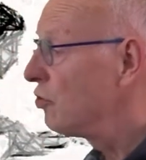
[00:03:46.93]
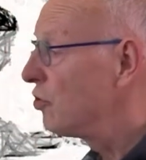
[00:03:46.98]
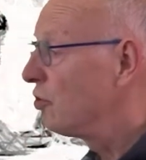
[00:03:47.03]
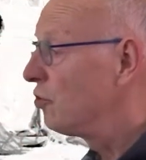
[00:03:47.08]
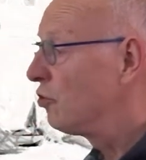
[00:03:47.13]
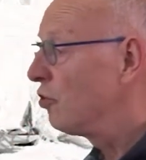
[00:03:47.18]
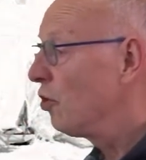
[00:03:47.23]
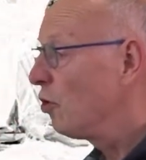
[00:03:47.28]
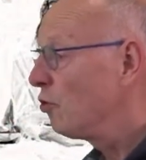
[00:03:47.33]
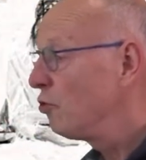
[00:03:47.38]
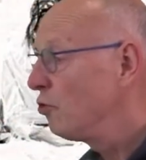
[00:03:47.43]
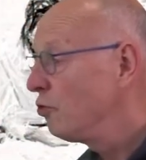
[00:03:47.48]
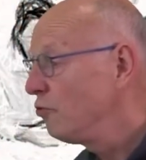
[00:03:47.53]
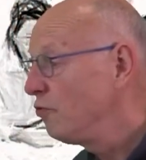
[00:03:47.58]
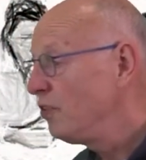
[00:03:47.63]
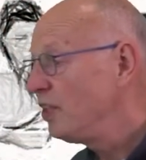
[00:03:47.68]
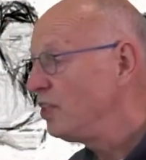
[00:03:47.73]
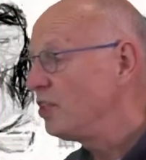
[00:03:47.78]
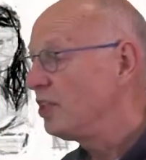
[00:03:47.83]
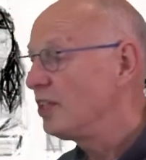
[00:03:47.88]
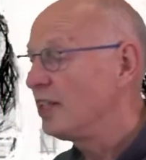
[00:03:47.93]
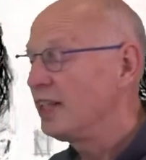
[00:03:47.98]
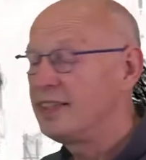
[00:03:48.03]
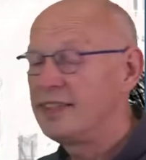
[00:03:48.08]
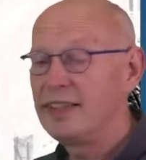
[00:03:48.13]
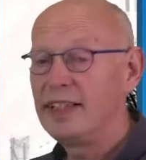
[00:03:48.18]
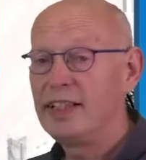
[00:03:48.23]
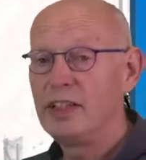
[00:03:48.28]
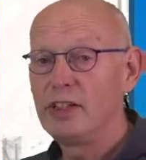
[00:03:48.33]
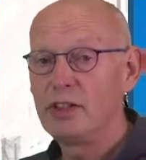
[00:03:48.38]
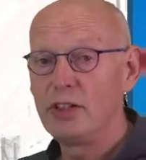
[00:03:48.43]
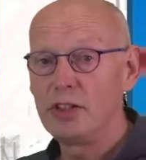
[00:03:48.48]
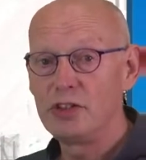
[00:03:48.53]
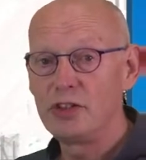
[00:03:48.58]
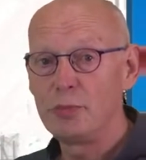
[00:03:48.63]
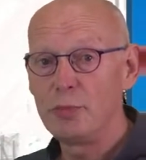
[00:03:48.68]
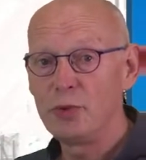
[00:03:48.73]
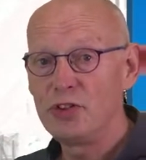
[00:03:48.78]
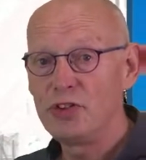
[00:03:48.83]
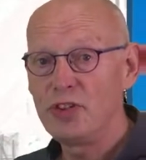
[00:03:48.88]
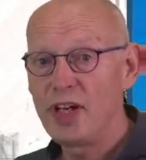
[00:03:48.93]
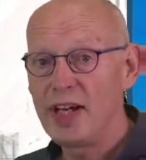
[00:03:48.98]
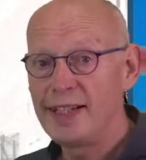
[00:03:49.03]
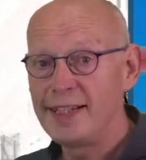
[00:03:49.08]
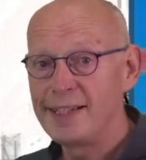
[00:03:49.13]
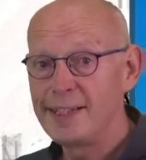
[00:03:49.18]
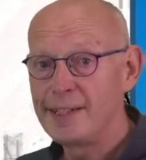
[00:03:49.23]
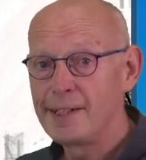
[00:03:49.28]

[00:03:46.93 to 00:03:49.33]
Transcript: So to visit, let's say, the customer site.